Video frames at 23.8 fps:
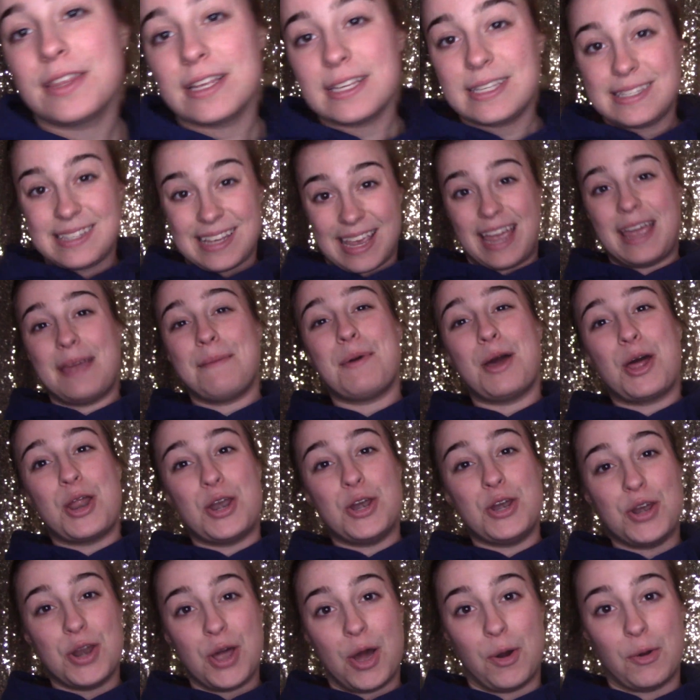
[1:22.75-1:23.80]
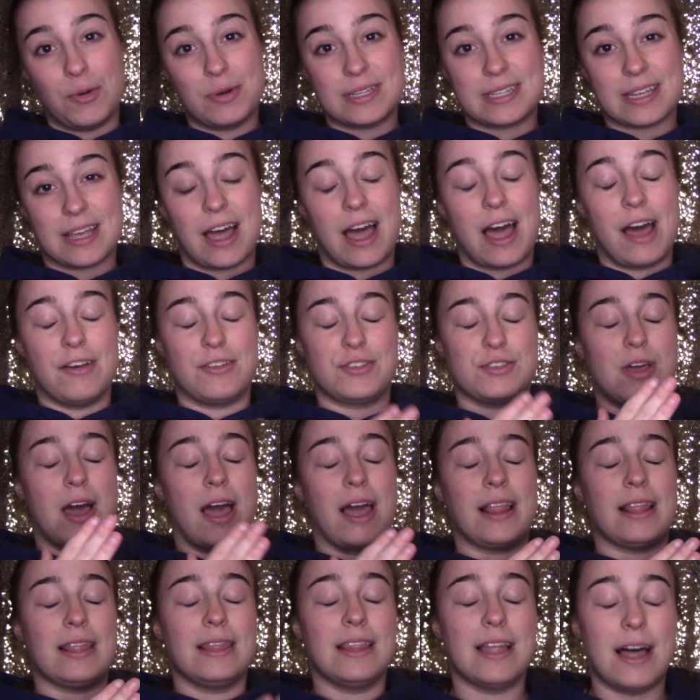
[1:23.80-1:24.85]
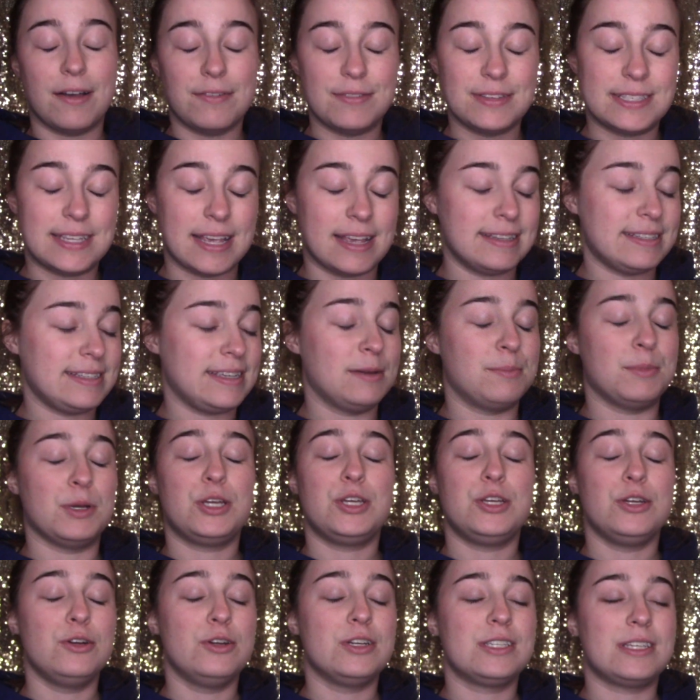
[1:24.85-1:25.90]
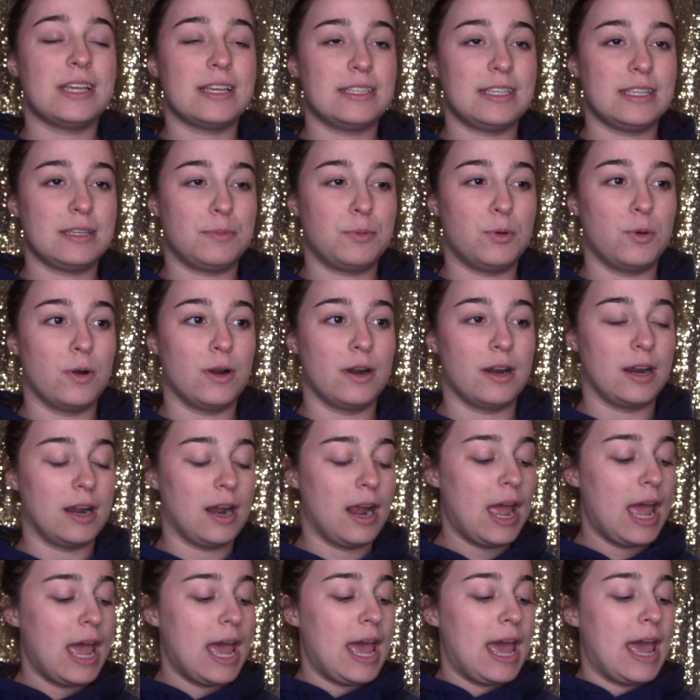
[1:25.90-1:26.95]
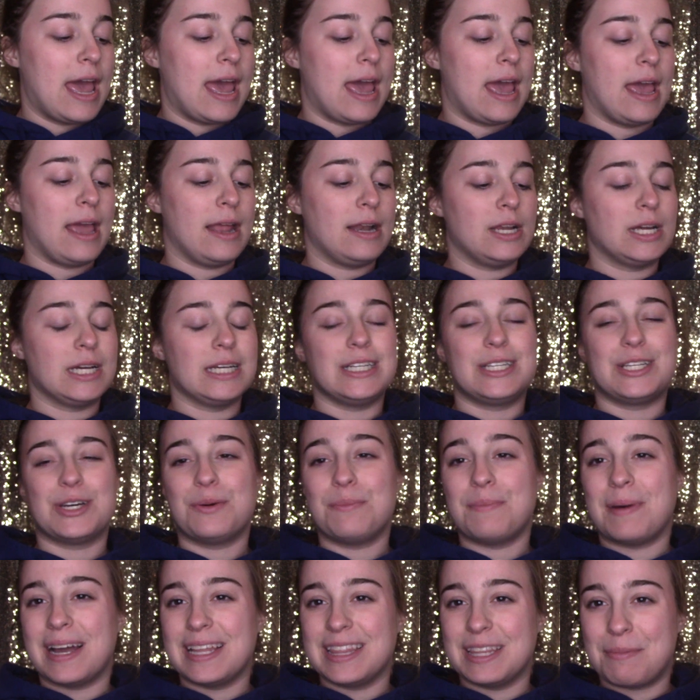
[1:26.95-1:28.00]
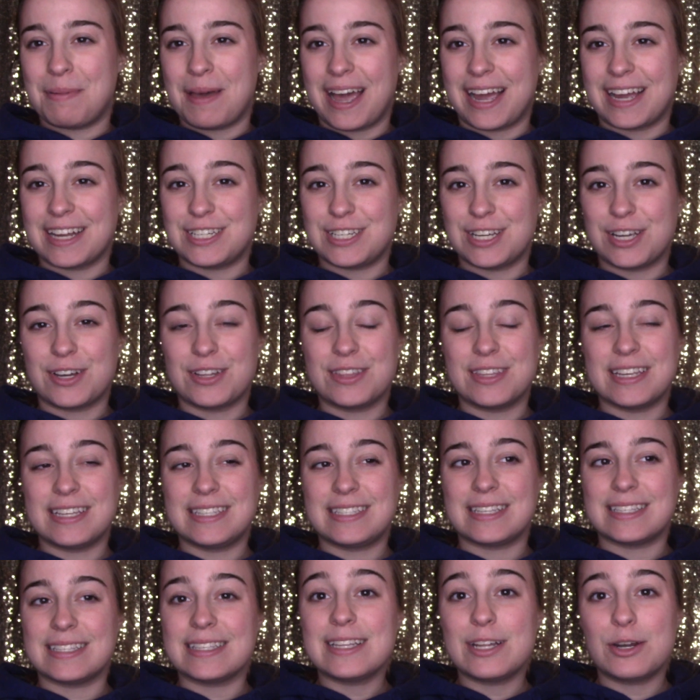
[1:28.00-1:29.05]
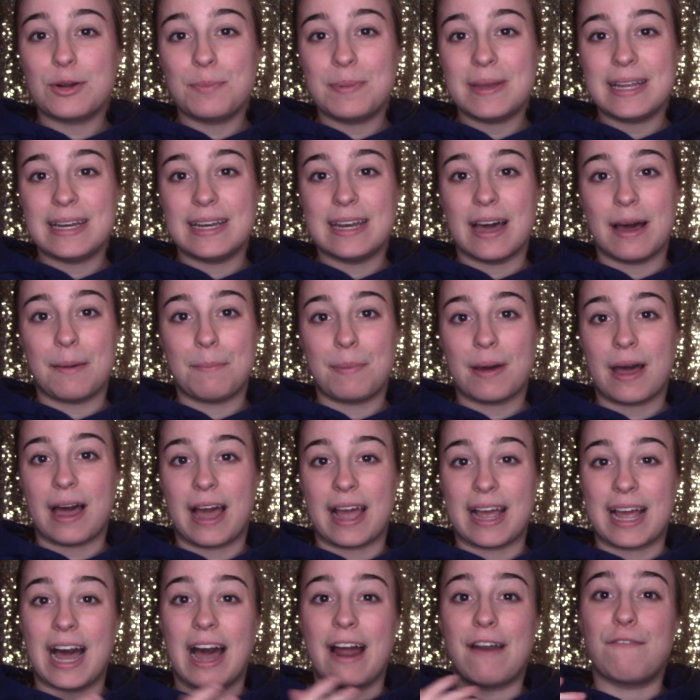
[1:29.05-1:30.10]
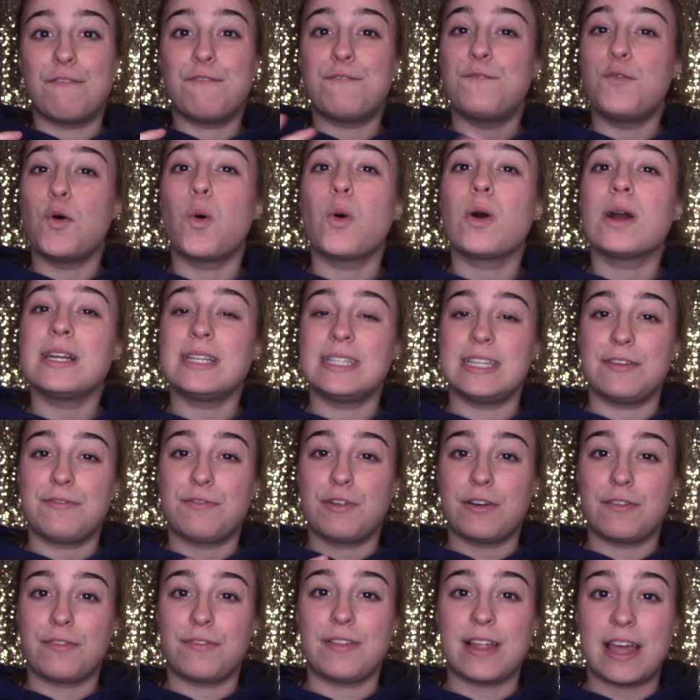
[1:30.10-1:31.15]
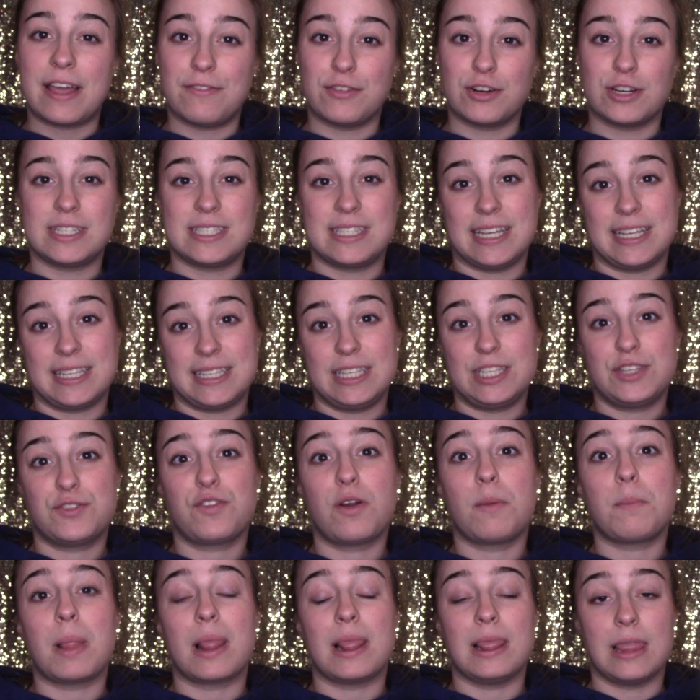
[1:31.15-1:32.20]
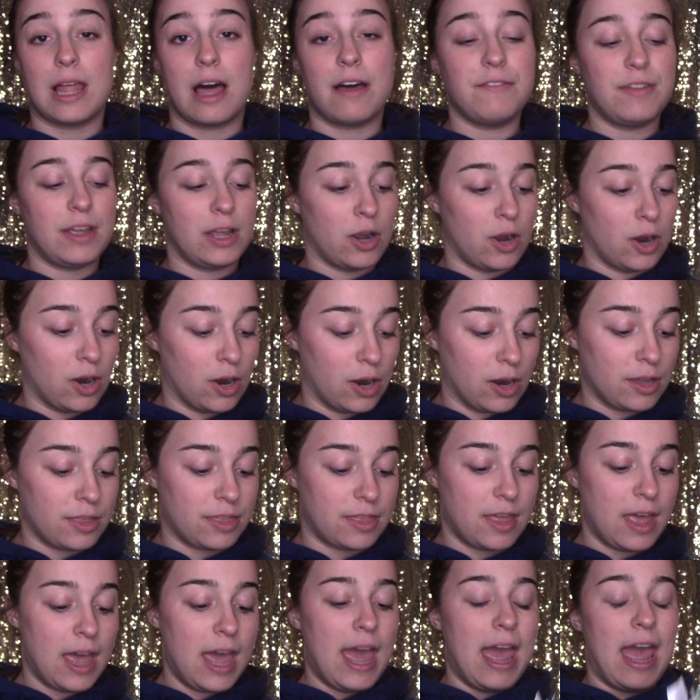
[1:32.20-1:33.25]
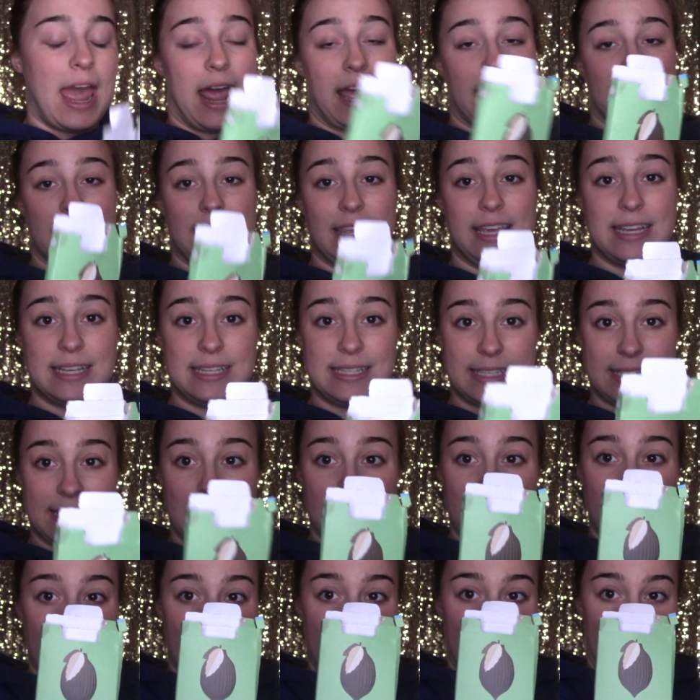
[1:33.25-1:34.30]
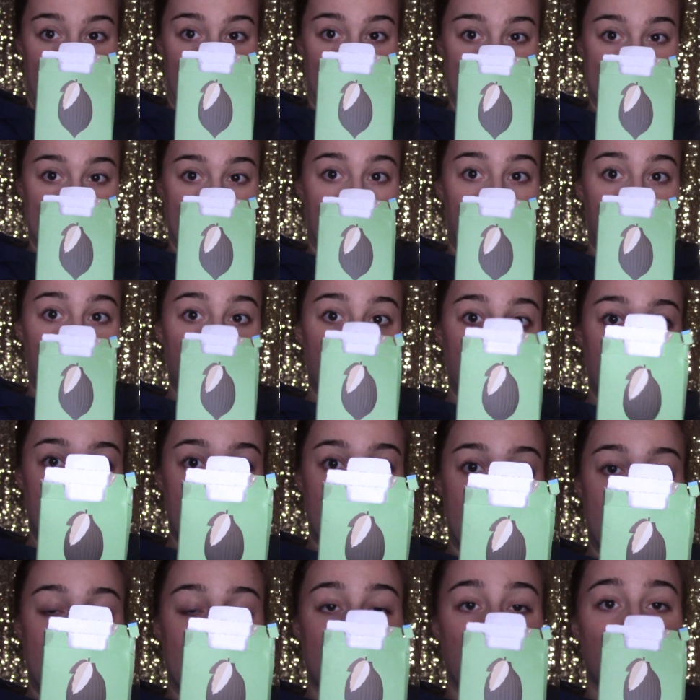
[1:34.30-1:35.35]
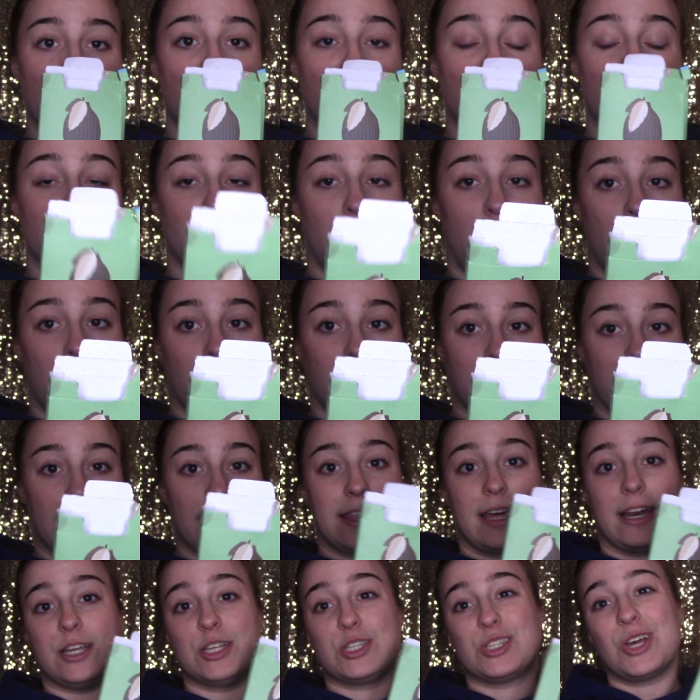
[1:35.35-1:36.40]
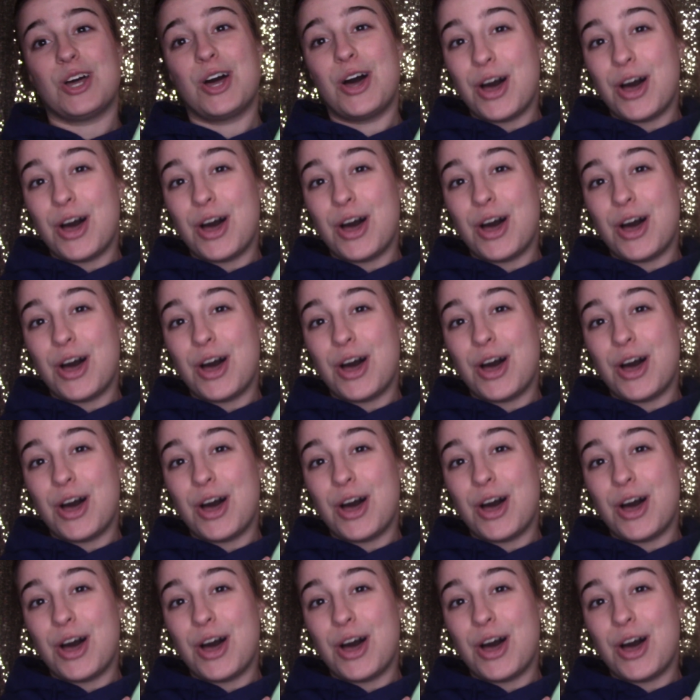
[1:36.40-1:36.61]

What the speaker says: the same note, as I love Cezzy, I'm a huge Cezzy supporter, and don't mind the packaging on this, it's a little beaten up. I got 4 different flavors. This is from Loving Earth, and this is a vegan chocolate that is